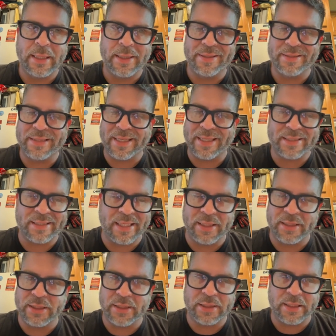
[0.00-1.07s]
It's like I said,
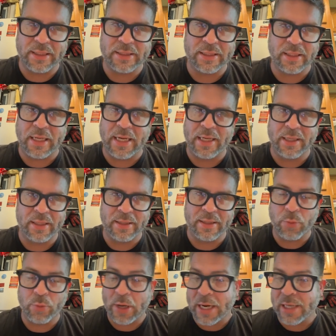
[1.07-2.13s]
it's a lot, and
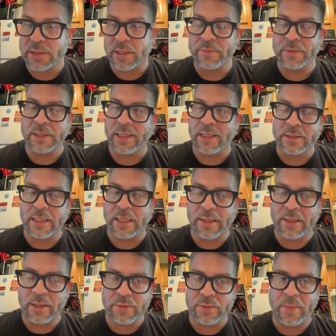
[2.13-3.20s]
then we're asking them to get inside
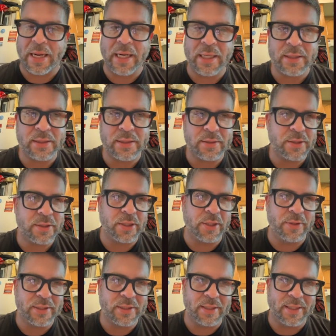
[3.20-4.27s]
of this box.
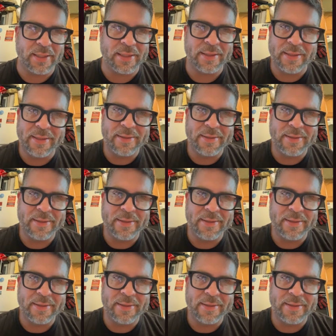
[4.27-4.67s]
So it's like